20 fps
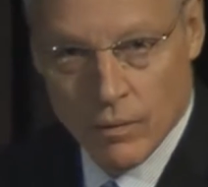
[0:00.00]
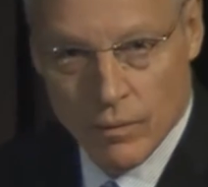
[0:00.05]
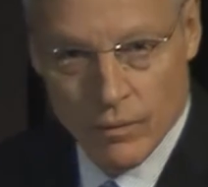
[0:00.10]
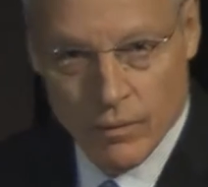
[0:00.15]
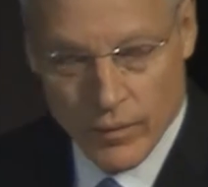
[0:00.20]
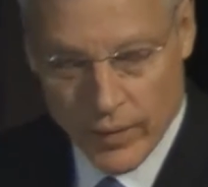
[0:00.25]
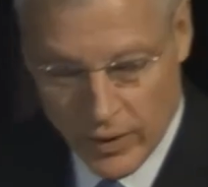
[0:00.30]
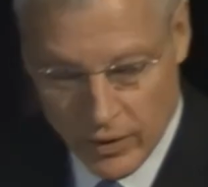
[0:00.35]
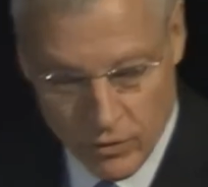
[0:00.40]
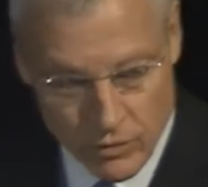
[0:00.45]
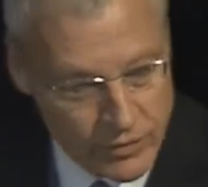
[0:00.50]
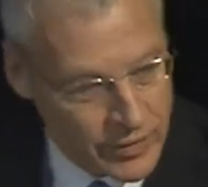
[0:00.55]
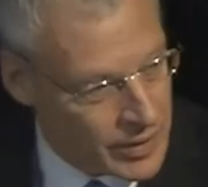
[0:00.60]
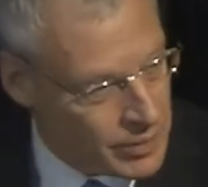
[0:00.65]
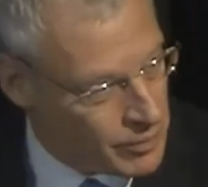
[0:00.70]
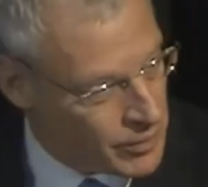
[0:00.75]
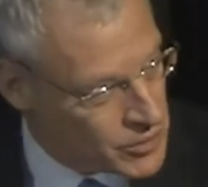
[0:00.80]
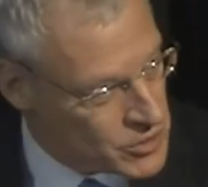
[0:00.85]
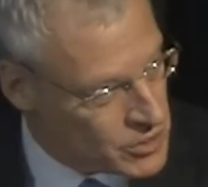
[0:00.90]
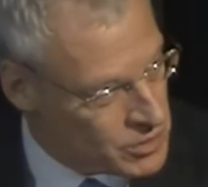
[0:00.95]
Thank you very
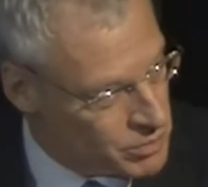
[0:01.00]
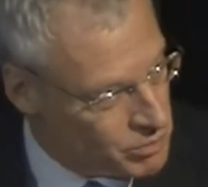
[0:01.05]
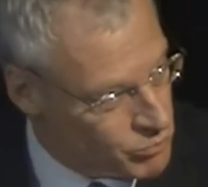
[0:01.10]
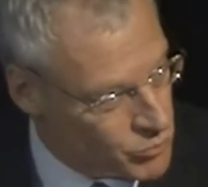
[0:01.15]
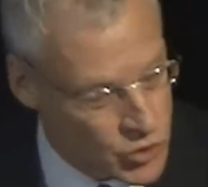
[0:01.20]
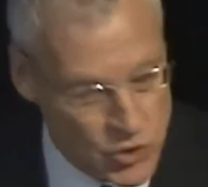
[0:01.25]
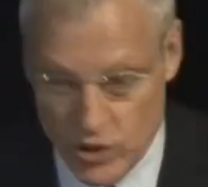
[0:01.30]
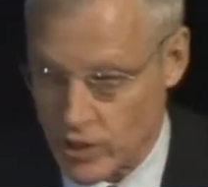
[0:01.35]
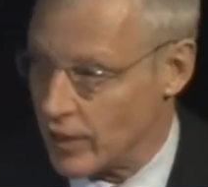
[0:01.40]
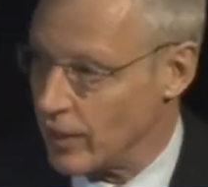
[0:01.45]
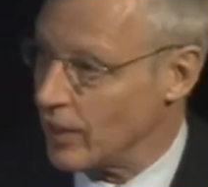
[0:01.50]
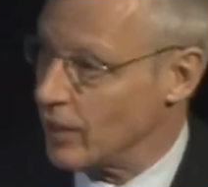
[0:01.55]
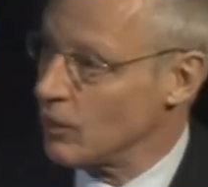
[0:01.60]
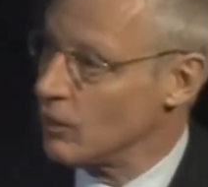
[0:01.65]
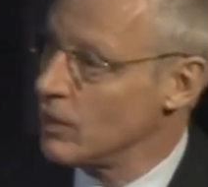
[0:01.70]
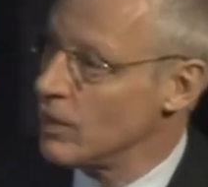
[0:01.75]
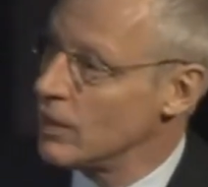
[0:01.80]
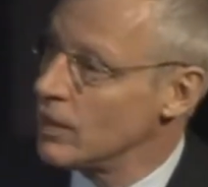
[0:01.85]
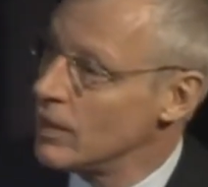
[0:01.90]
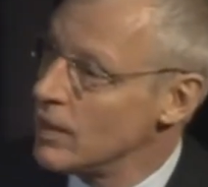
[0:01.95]
much, Michelle.
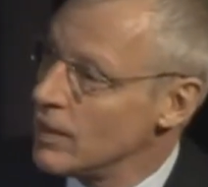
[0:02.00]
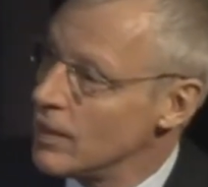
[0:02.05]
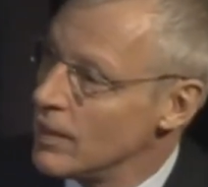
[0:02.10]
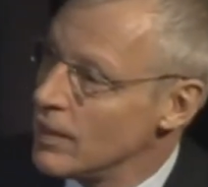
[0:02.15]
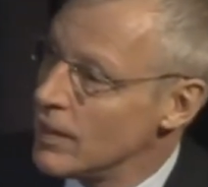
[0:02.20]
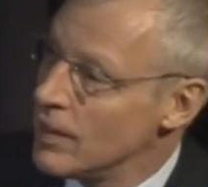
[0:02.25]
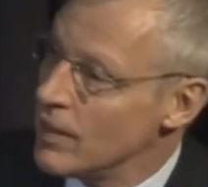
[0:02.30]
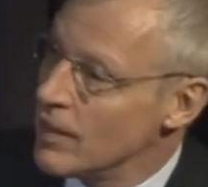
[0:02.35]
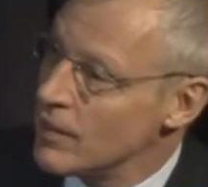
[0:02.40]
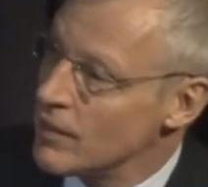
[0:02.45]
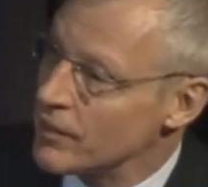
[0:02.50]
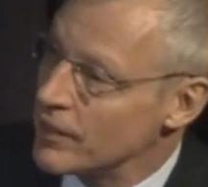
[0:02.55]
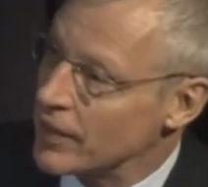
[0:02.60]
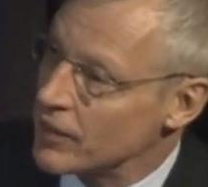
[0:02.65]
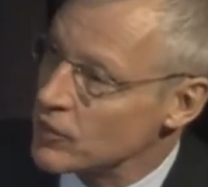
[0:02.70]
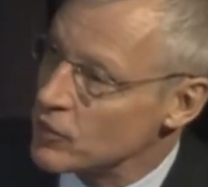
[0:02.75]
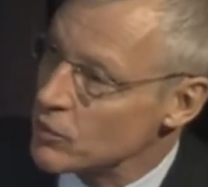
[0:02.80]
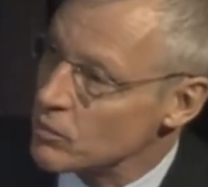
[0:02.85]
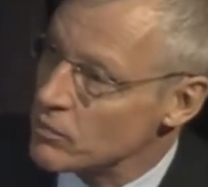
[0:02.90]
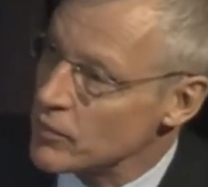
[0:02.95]

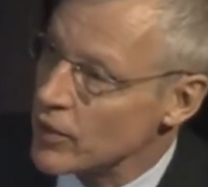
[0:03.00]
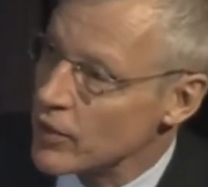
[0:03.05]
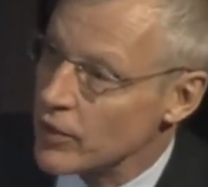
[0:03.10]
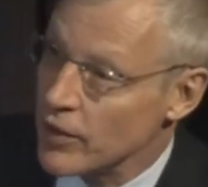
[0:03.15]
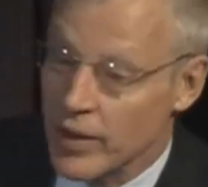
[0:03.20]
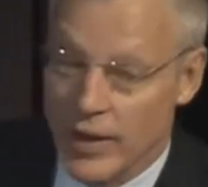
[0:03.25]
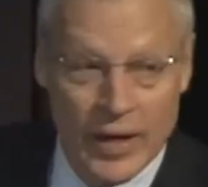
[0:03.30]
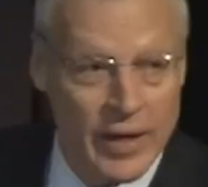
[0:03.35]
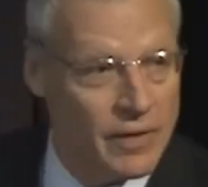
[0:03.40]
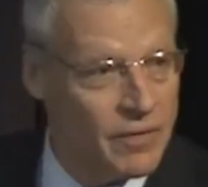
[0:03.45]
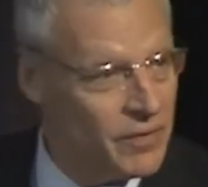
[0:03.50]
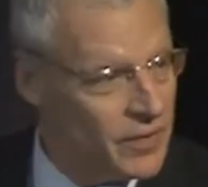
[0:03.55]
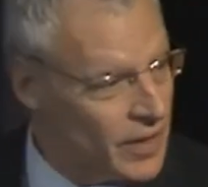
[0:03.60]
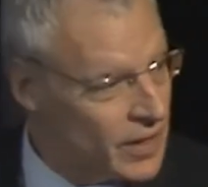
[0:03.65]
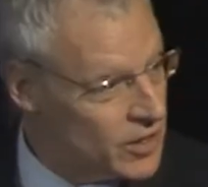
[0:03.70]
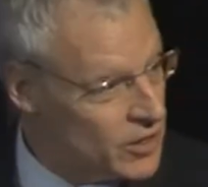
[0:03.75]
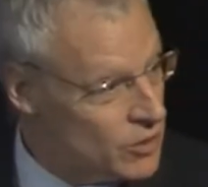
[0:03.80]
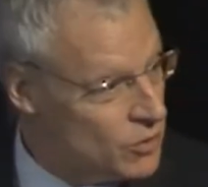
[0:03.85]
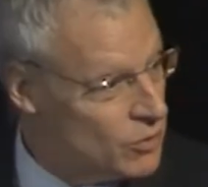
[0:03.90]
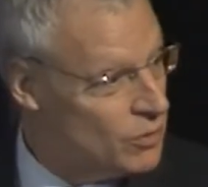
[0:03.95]
Thank you, Murray, and
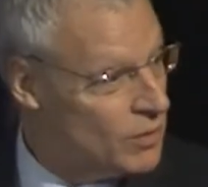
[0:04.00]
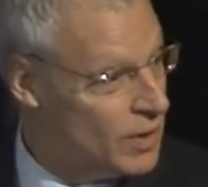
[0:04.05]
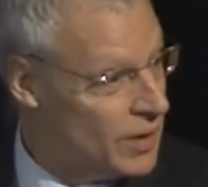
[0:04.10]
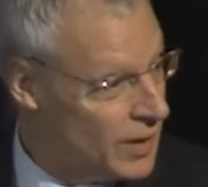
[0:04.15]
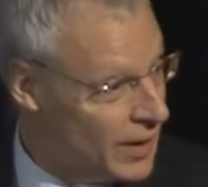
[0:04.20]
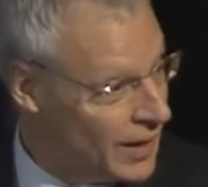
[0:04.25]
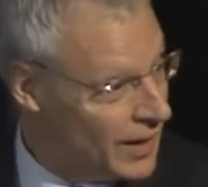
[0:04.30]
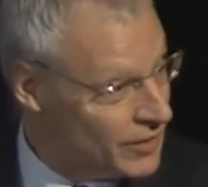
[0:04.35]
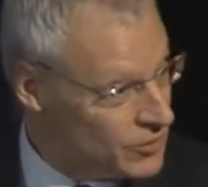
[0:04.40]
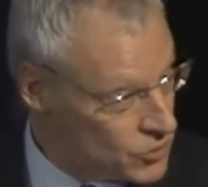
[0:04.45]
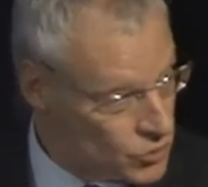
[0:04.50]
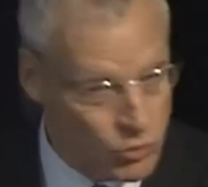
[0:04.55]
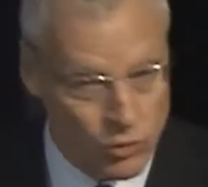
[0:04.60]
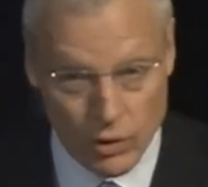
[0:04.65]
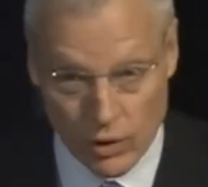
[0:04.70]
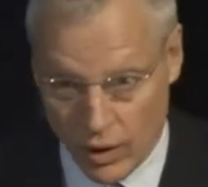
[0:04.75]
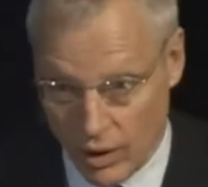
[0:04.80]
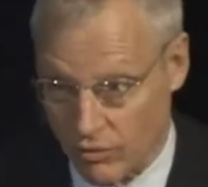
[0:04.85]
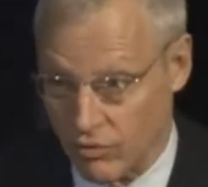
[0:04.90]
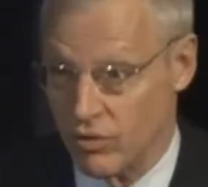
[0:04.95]
thank you, Hans
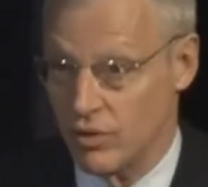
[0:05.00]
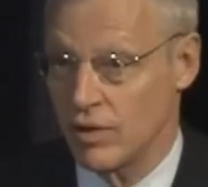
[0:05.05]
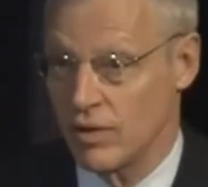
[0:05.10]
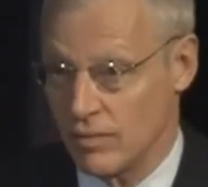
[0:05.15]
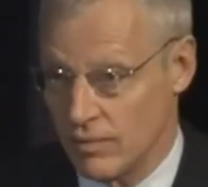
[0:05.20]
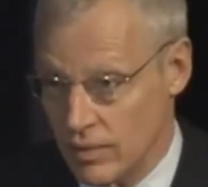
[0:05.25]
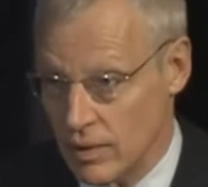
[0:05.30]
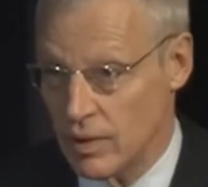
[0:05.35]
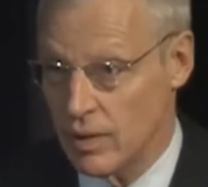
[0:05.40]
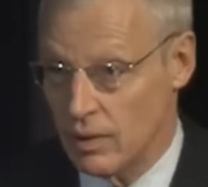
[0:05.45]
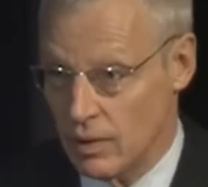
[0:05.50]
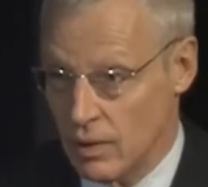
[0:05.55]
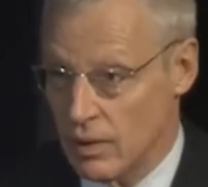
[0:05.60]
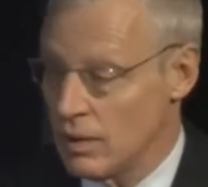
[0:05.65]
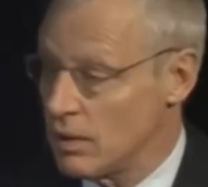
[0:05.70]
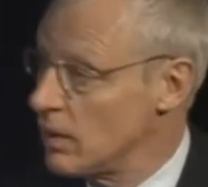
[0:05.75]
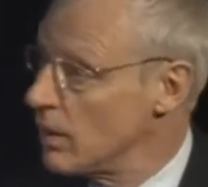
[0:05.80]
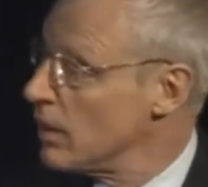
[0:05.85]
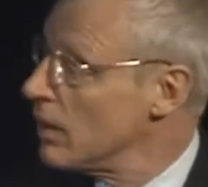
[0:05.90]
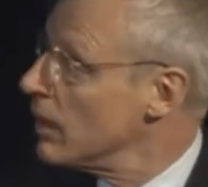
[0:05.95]
Olof,
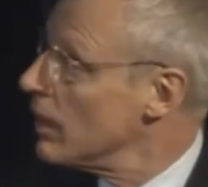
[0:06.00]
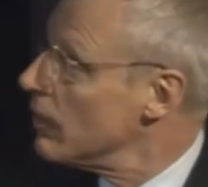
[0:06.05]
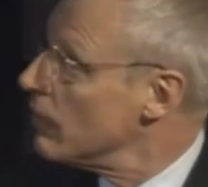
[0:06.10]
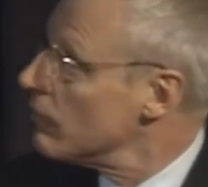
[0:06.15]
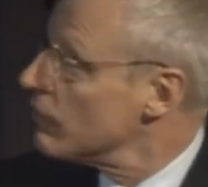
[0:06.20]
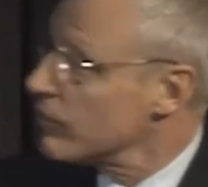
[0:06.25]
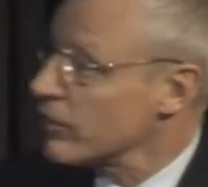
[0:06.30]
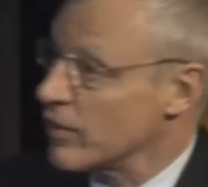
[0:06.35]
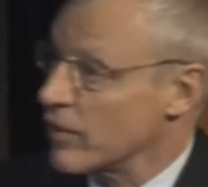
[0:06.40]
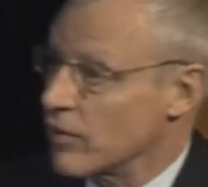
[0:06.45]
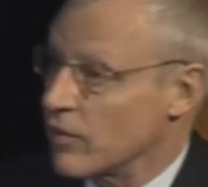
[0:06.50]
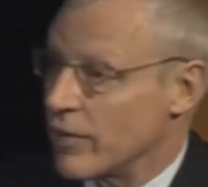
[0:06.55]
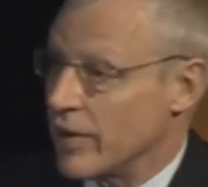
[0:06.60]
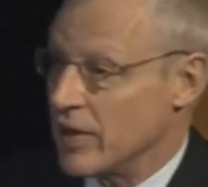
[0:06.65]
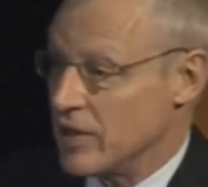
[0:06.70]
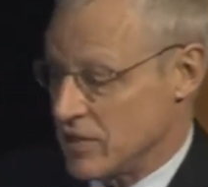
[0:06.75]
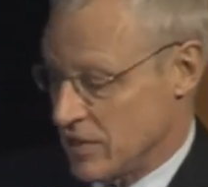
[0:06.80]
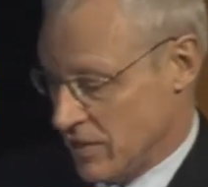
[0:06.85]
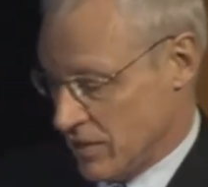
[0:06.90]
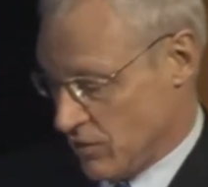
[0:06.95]
for a
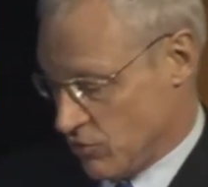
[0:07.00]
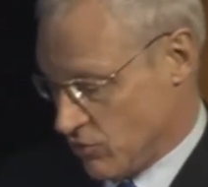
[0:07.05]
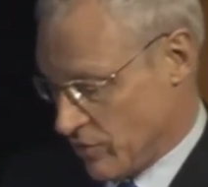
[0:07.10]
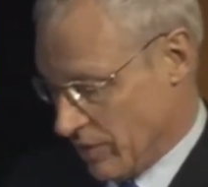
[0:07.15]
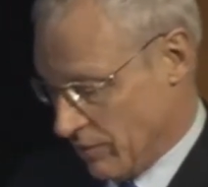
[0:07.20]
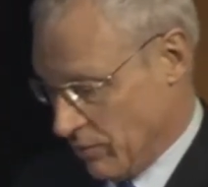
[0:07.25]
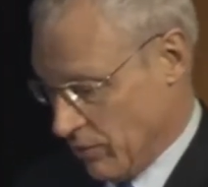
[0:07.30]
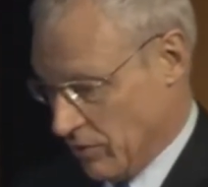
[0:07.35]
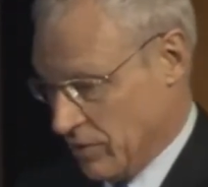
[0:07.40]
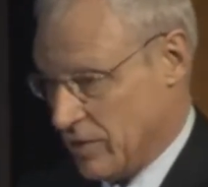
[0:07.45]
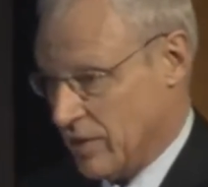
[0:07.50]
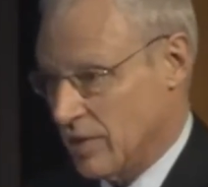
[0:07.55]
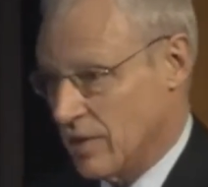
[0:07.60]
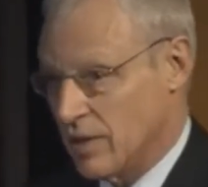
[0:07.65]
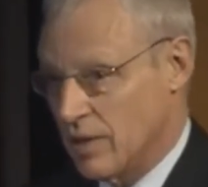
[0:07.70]
great tribute.